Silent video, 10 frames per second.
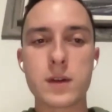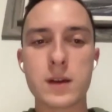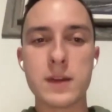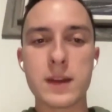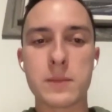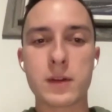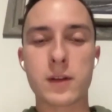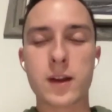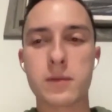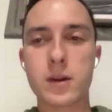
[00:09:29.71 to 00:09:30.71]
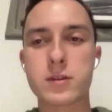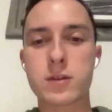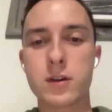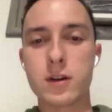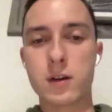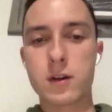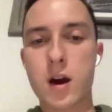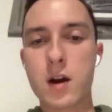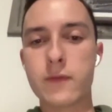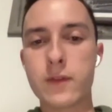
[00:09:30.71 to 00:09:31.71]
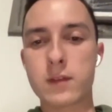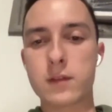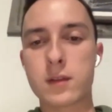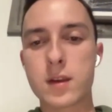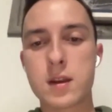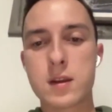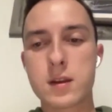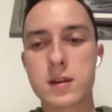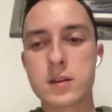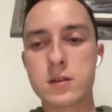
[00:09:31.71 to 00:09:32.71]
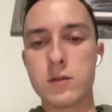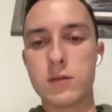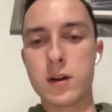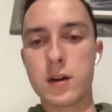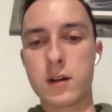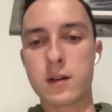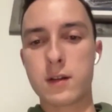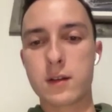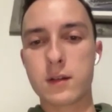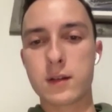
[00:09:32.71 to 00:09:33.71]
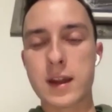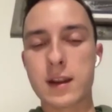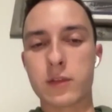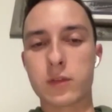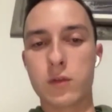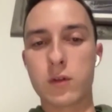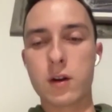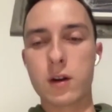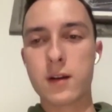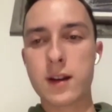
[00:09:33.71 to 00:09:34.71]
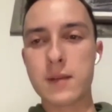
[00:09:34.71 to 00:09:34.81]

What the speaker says: That puts a lot of pressure on your offense to kind of score.